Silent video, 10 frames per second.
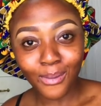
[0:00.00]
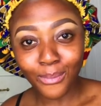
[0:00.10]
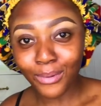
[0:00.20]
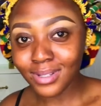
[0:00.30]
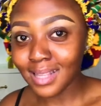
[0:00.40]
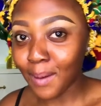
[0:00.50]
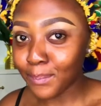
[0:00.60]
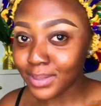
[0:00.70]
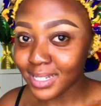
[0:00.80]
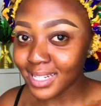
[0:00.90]
what's
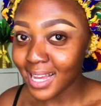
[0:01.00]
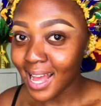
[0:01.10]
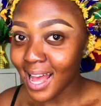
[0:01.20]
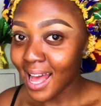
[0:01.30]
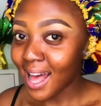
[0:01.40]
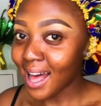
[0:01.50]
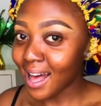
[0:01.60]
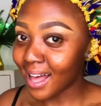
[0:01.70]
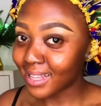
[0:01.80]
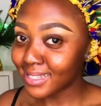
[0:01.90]
happening?
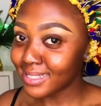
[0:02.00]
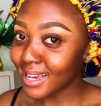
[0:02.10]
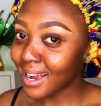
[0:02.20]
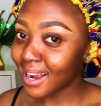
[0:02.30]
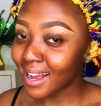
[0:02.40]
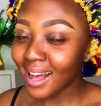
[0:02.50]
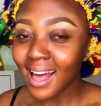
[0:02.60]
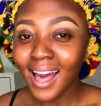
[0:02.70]
Nyanga.